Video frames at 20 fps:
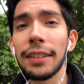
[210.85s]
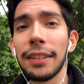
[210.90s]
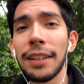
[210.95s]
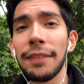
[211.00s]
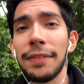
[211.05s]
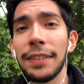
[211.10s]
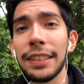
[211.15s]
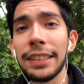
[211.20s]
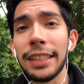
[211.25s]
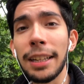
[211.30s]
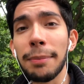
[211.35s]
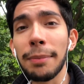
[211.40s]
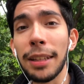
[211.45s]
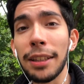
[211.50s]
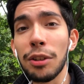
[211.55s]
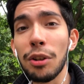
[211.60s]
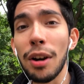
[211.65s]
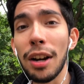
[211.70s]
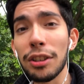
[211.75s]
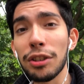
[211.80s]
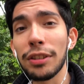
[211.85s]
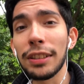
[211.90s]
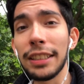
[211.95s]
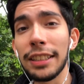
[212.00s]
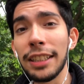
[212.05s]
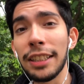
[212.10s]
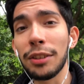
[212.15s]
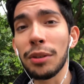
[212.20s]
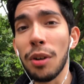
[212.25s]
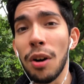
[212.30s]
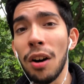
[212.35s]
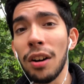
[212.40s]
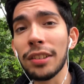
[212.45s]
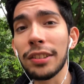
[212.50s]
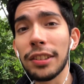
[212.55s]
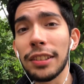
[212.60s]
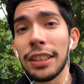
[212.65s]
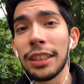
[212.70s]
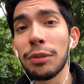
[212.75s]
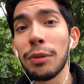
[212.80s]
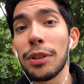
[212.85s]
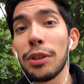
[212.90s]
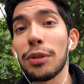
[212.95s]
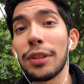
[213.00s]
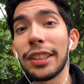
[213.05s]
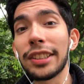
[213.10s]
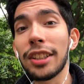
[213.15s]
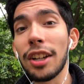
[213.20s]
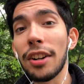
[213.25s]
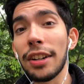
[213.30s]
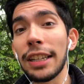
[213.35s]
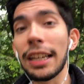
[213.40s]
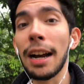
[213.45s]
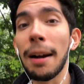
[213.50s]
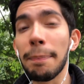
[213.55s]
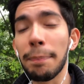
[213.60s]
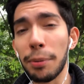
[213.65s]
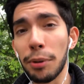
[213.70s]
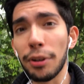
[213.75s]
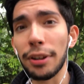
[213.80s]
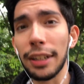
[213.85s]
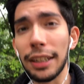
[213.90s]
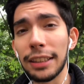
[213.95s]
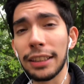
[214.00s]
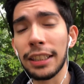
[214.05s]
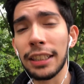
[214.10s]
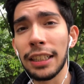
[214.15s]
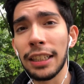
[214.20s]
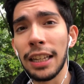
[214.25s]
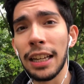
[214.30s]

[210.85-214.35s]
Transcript: The first time that you actually need to hustle is when you're starting a project.